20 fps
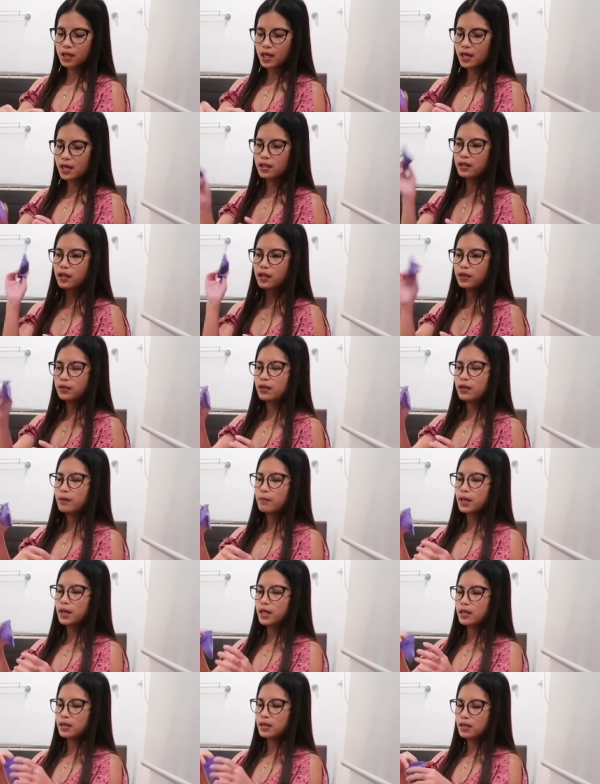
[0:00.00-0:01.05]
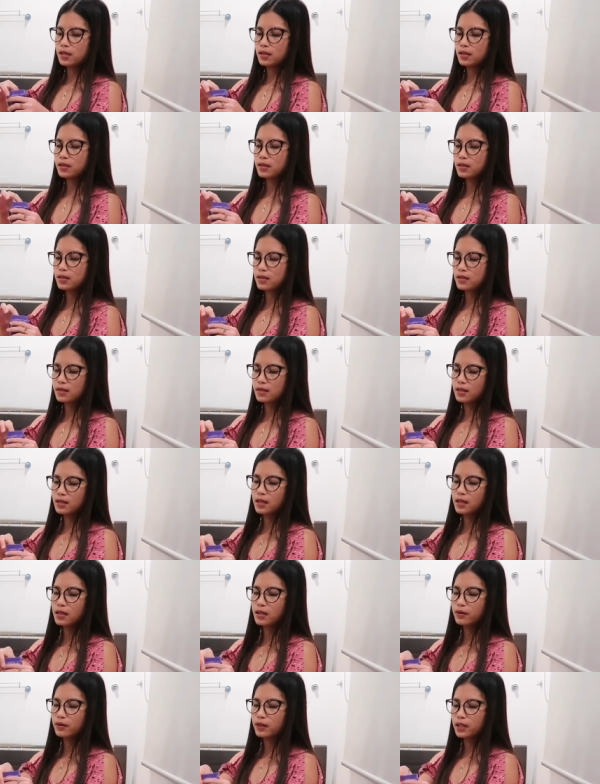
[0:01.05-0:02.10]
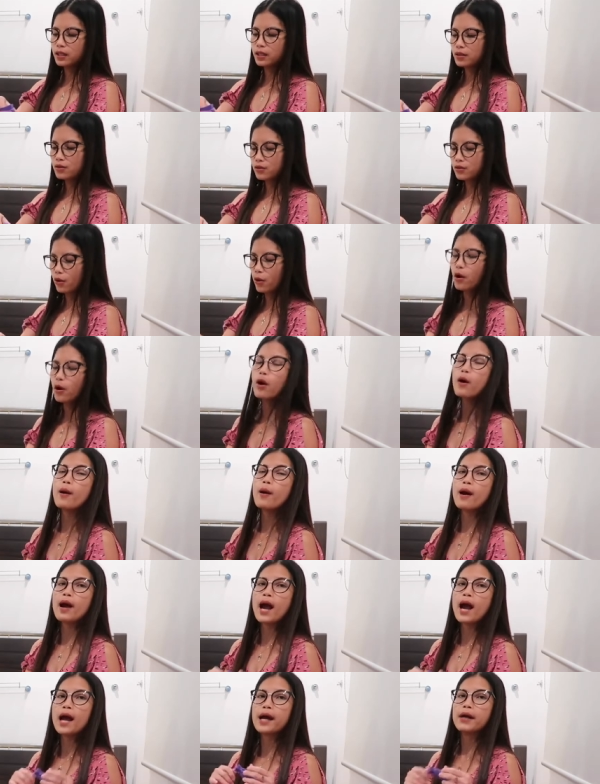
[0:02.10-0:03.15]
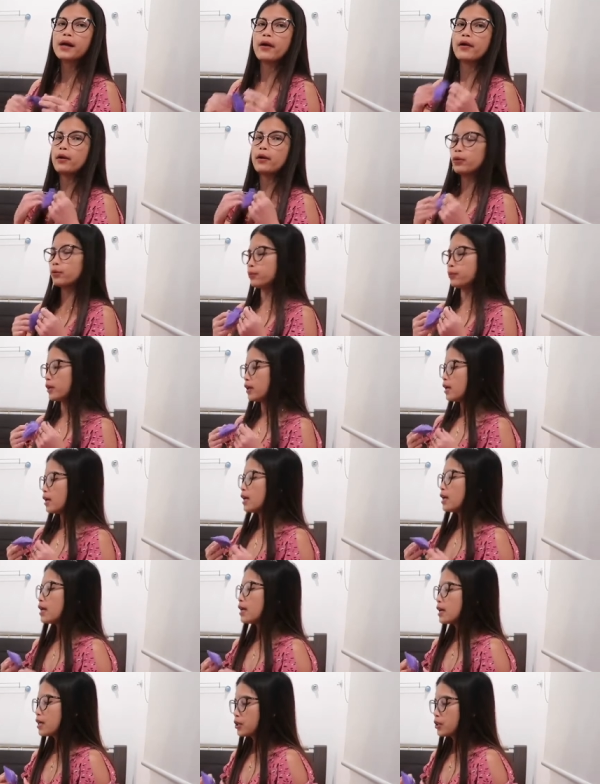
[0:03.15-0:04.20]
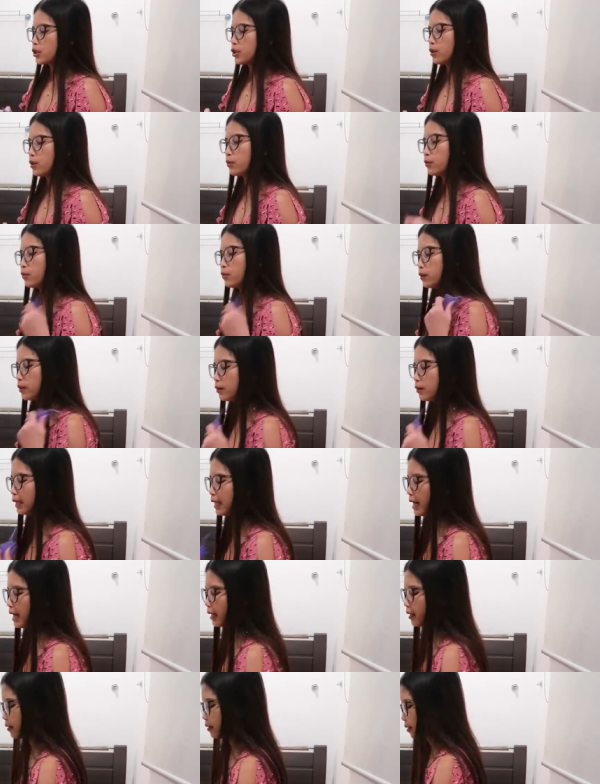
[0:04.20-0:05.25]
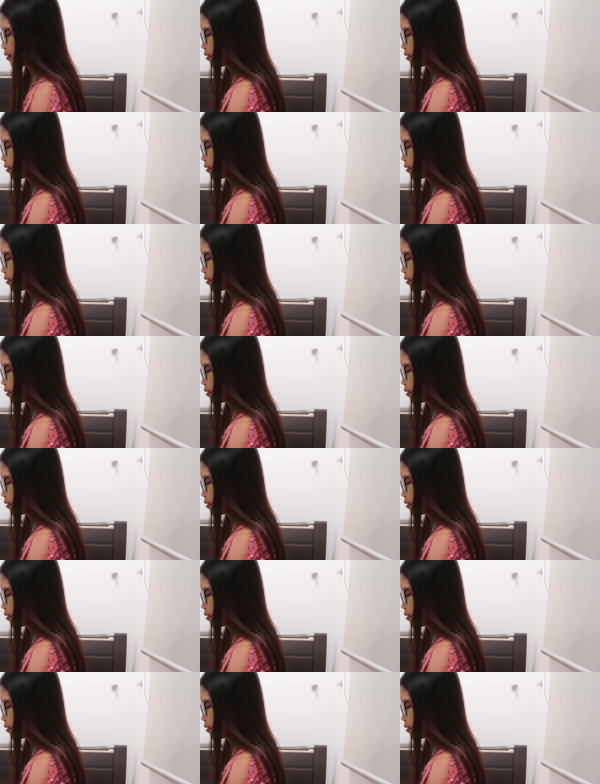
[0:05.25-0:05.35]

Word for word: And ngayon naman is an earring. So I hope she will like